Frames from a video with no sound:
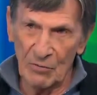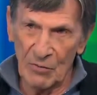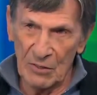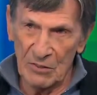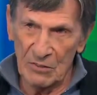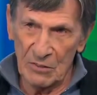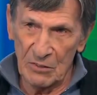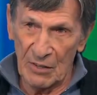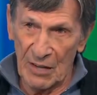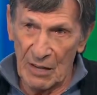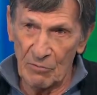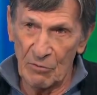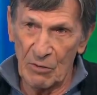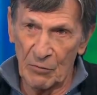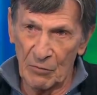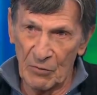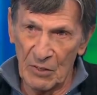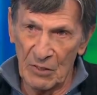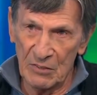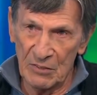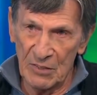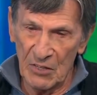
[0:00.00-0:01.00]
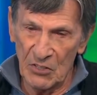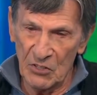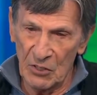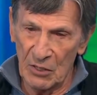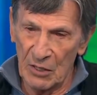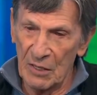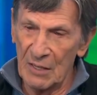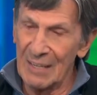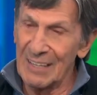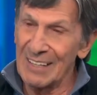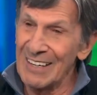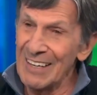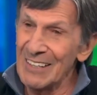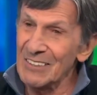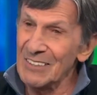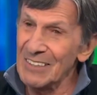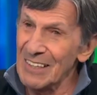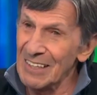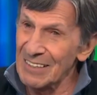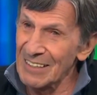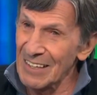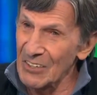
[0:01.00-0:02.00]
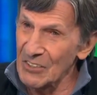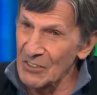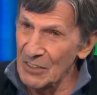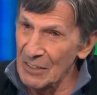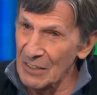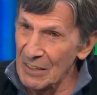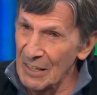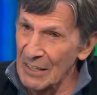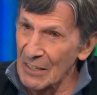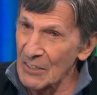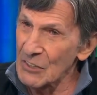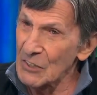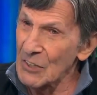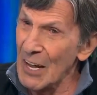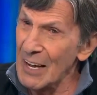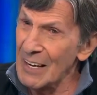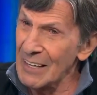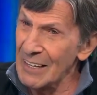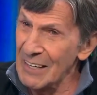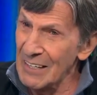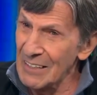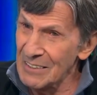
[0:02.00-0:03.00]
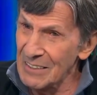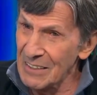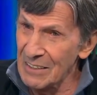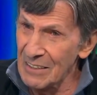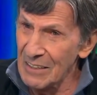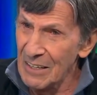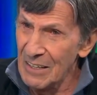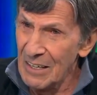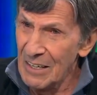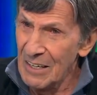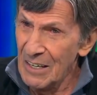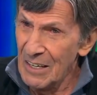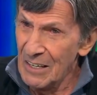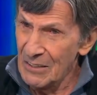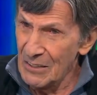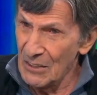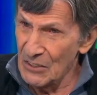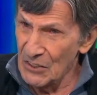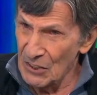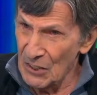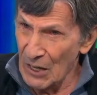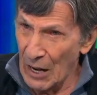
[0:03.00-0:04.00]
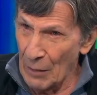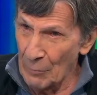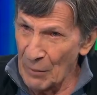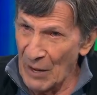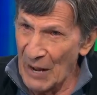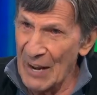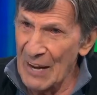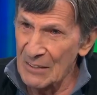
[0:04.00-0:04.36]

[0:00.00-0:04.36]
of it, to get rid of the addiction. It is an addiction, and it's not easy to stop.